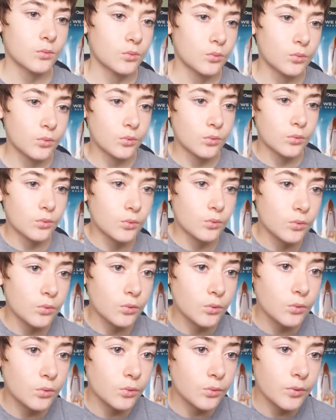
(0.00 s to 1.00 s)

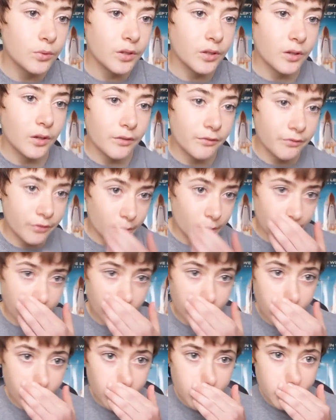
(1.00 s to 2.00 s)
Ooh, the young
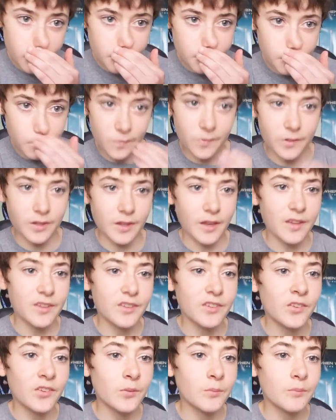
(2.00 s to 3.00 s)
filmmaker
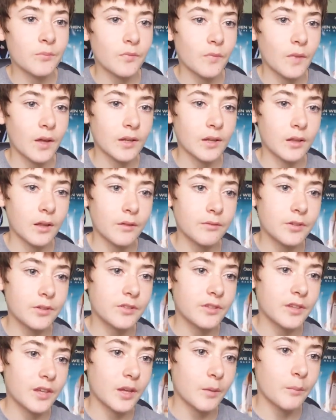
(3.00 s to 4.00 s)
says, I'd love to
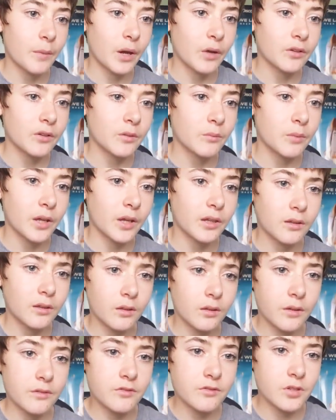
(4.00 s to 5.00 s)
see a mountain biking
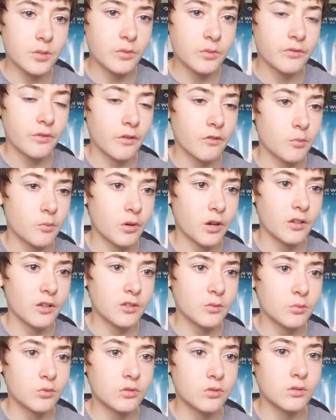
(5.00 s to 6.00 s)
live stream if ever
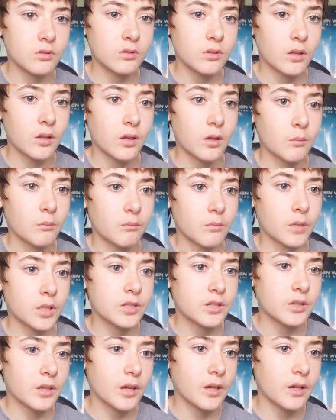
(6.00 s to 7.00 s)
possible,
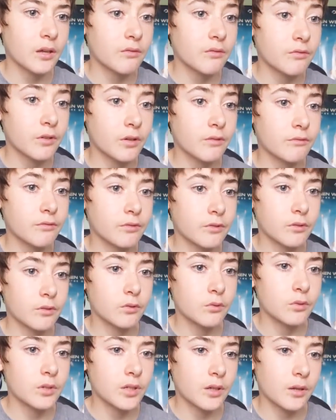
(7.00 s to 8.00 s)
much like Fun for
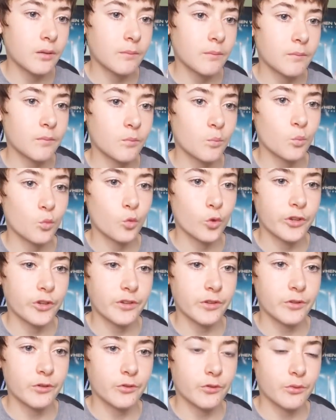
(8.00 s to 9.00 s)
Louie
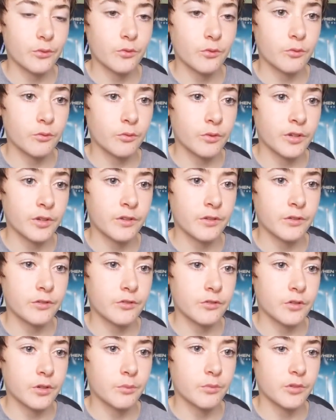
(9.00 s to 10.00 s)
recent
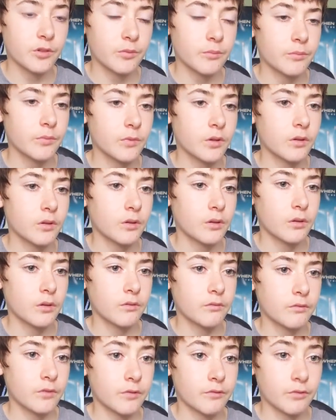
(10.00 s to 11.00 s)
streams.
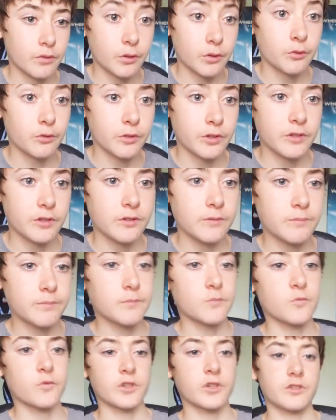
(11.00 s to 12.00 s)
Fun for Louie's
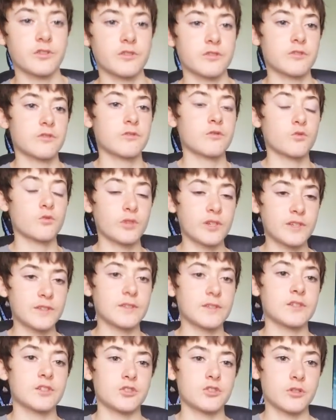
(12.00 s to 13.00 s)

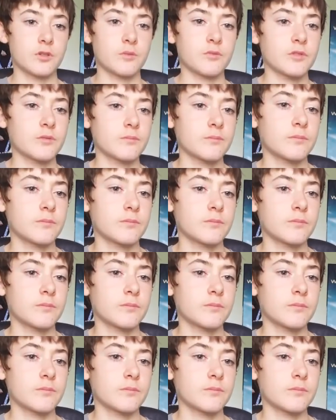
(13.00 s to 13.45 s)
recent streams.